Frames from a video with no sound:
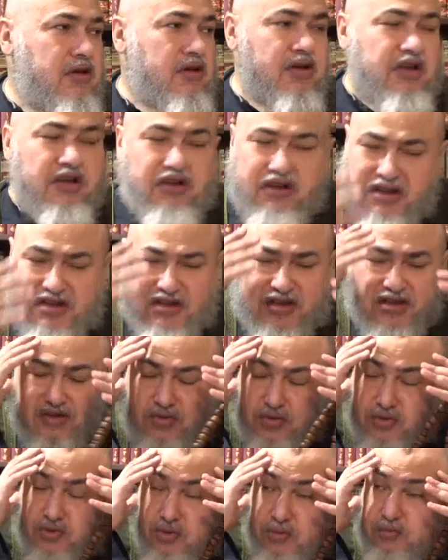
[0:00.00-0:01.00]
this
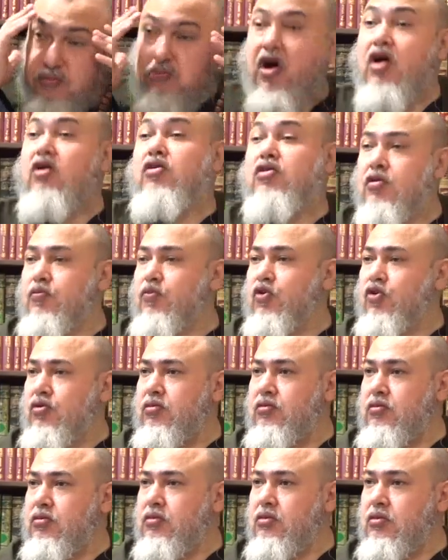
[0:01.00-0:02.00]
is remarkable.
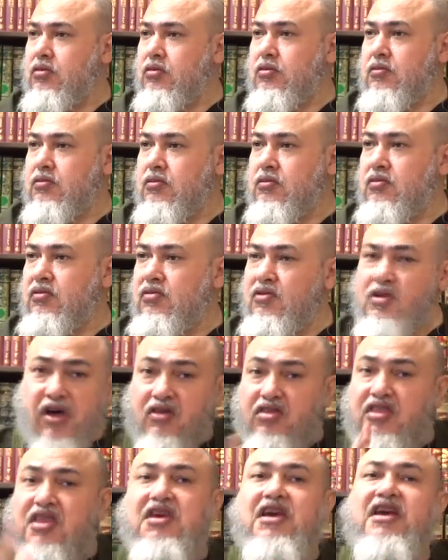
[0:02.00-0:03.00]

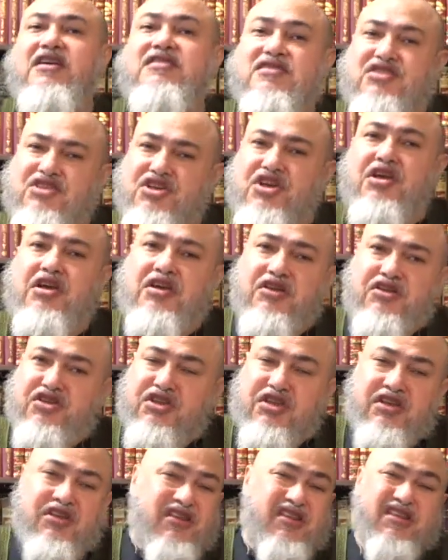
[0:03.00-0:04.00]
Nothing has
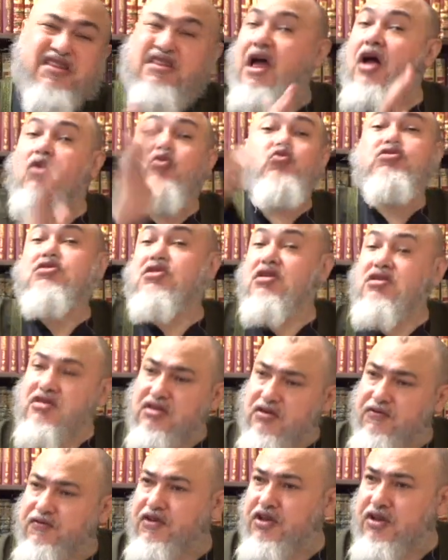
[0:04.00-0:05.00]
changed in thousands
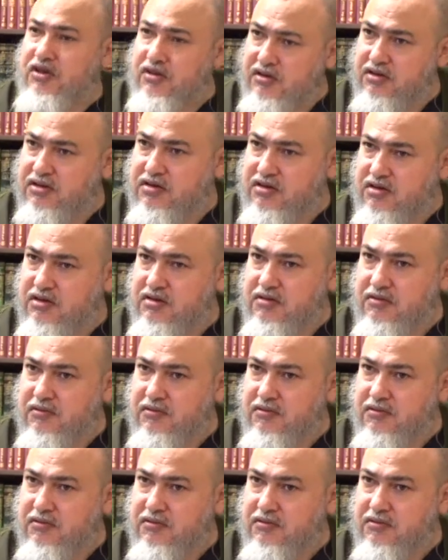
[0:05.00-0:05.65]
of years.